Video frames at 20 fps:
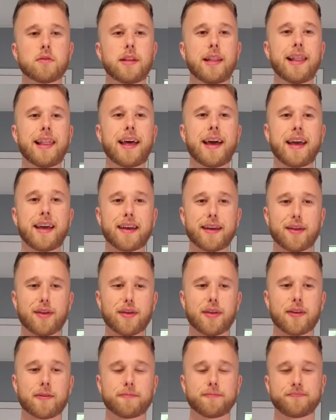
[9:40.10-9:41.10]

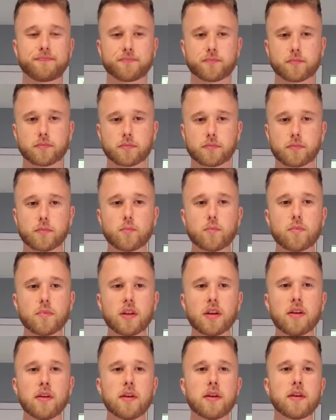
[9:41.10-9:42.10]
length.
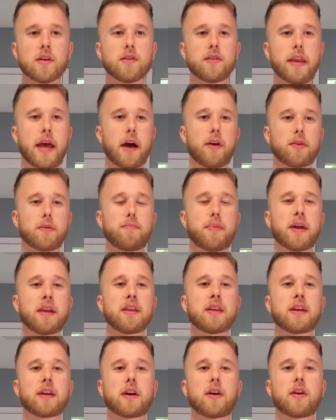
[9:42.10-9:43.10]
Now,
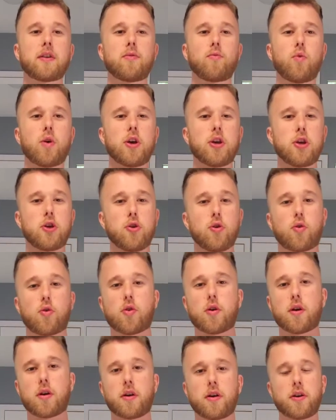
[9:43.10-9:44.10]
depending on what
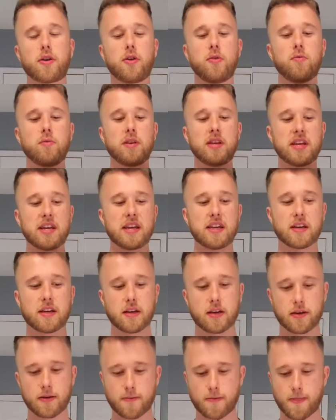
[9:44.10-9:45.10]
your
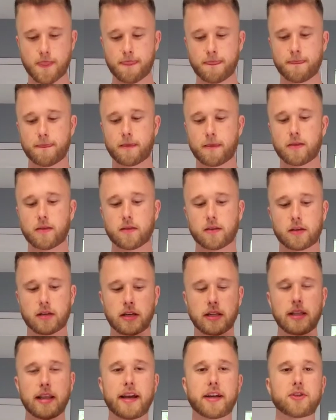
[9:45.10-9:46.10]
unique
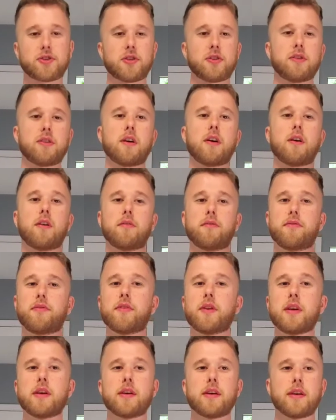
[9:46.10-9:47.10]
collection
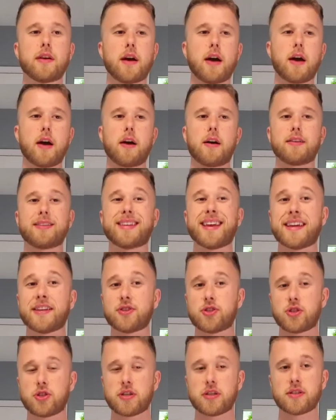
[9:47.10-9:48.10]
of
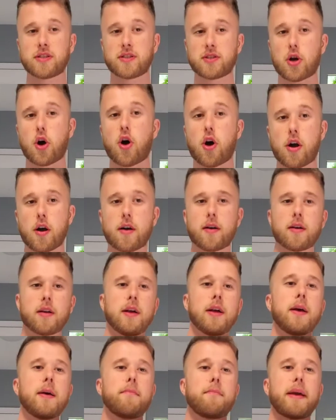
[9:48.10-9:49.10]
tensions
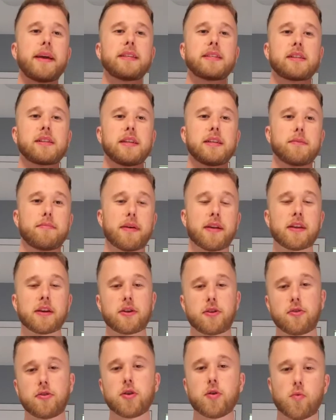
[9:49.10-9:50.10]
are, basically
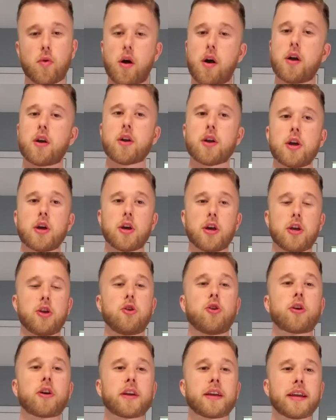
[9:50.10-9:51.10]
depending on who you are,
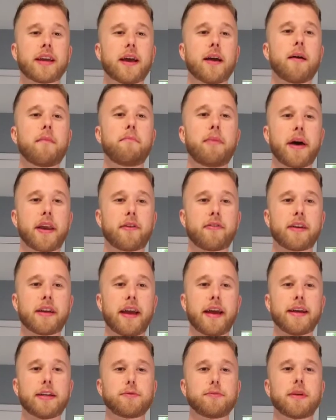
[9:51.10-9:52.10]
you're gonna get a better
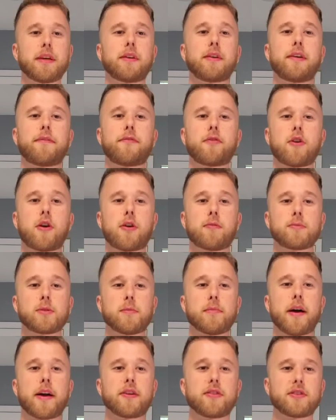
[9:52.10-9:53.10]
engagement if your arms
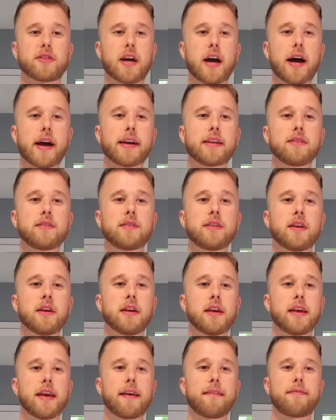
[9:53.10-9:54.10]
are by your sides,
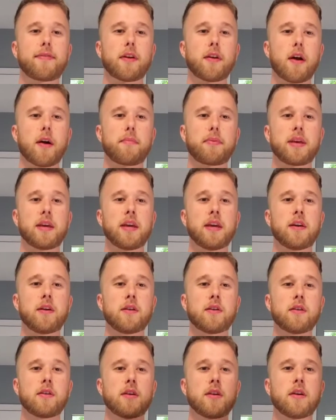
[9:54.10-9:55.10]
if they're up
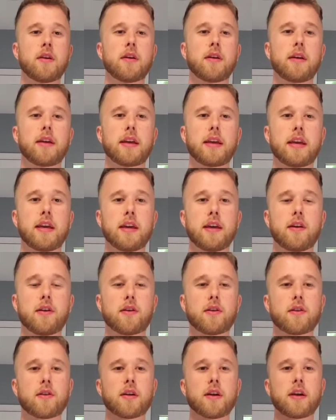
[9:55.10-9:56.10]
here,
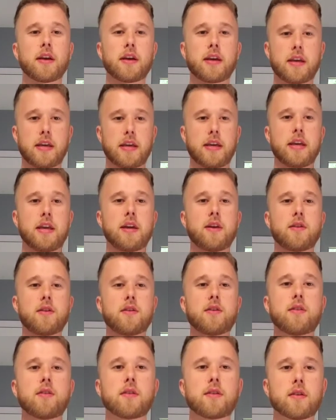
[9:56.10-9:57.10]
here,
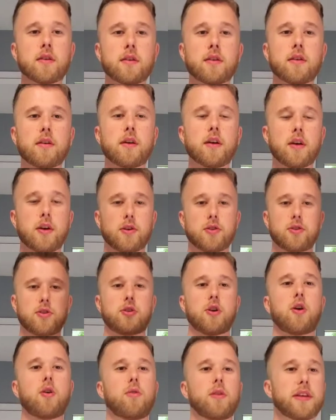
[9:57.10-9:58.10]

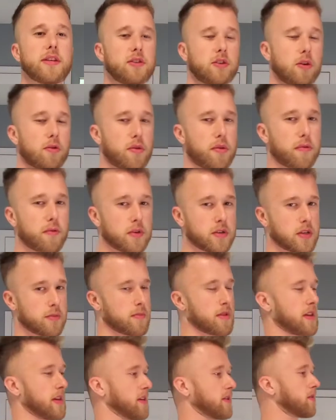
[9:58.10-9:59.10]
So let's go through
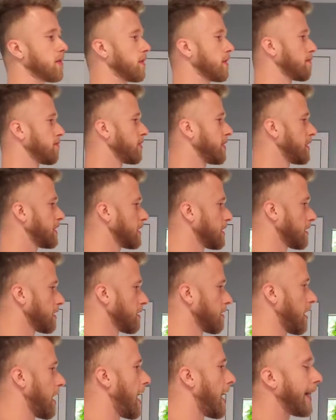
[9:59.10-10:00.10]
some of these. So you're
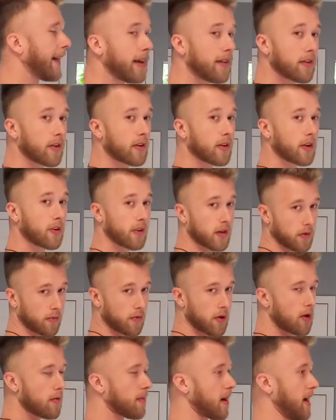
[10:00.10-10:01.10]
breathing, either you're in
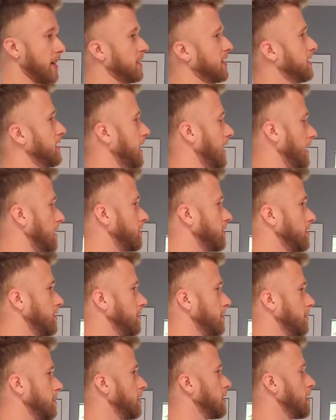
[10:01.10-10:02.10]
robot
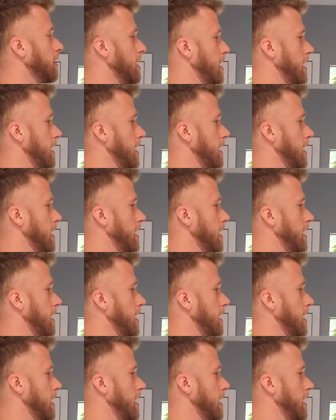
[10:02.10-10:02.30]
stance